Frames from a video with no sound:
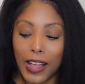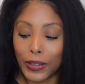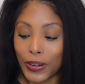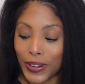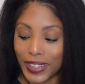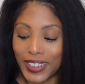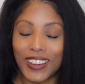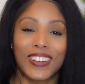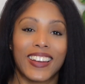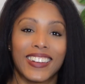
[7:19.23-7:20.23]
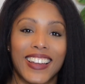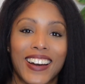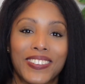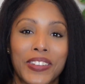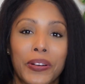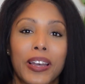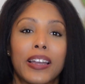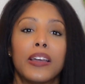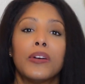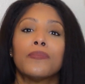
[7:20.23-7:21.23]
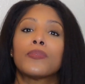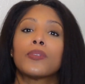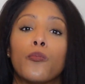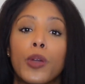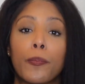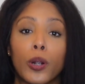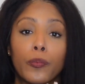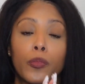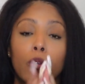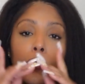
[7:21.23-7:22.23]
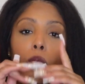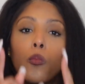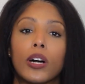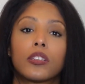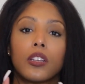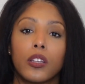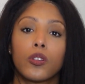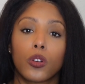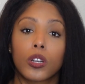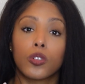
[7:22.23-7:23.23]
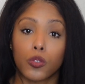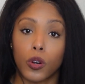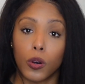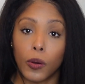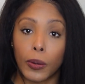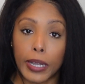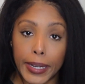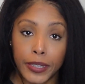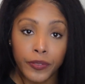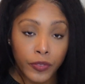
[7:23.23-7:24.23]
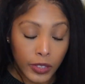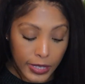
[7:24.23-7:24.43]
Oligarchy. Okay, yeah, okay. Remember, what's in your control, okay?